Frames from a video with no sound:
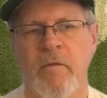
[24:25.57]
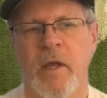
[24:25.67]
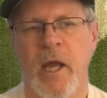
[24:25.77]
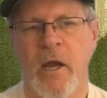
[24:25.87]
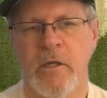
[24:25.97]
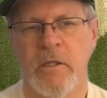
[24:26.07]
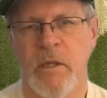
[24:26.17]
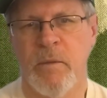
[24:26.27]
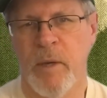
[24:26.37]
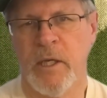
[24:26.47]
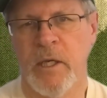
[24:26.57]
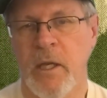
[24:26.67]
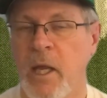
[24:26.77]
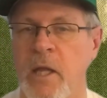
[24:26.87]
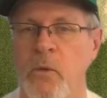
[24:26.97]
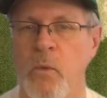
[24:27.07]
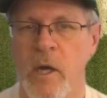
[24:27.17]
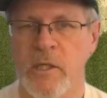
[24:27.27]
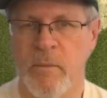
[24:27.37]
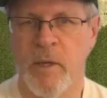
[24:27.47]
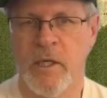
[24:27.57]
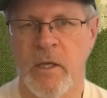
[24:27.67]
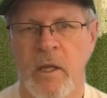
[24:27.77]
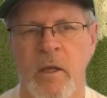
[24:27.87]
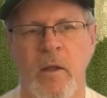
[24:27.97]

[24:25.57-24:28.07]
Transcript: the errors depicted and the walks depicted